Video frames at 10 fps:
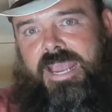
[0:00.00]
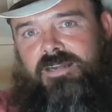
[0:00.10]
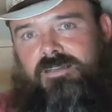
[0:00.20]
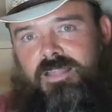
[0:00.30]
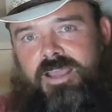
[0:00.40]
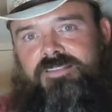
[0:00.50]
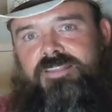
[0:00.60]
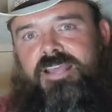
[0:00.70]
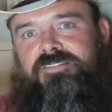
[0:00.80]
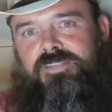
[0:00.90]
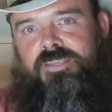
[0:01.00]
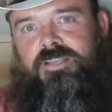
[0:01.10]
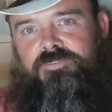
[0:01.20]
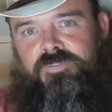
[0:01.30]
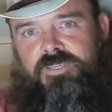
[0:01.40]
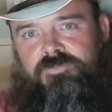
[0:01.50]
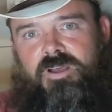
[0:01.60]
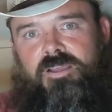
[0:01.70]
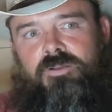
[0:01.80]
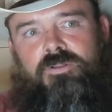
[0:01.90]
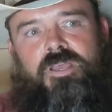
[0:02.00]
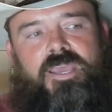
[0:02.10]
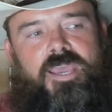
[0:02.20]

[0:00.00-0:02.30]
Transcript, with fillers: analyze that CSV file